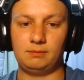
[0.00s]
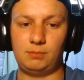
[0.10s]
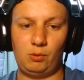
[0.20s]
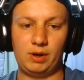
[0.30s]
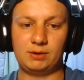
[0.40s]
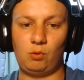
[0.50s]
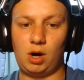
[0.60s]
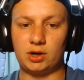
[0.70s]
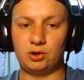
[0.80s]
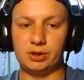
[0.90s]
But when
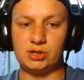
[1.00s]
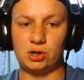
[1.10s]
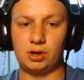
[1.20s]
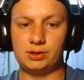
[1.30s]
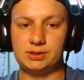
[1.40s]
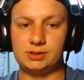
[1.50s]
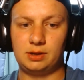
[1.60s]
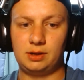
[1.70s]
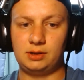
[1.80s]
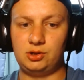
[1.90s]
Walker returns,
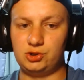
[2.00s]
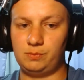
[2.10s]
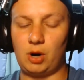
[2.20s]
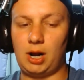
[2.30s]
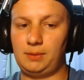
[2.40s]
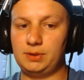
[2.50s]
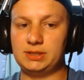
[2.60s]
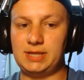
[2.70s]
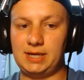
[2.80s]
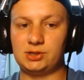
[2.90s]
you should probably
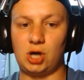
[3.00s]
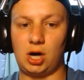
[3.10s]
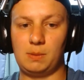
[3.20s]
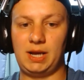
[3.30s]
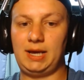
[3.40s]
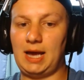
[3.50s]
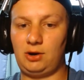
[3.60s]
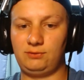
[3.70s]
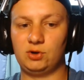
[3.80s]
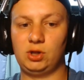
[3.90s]
take Charbonnet
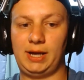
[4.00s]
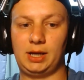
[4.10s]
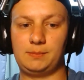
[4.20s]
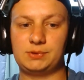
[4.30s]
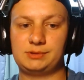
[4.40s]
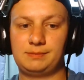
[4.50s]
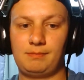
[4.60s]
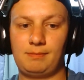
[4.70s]
out of your lineups.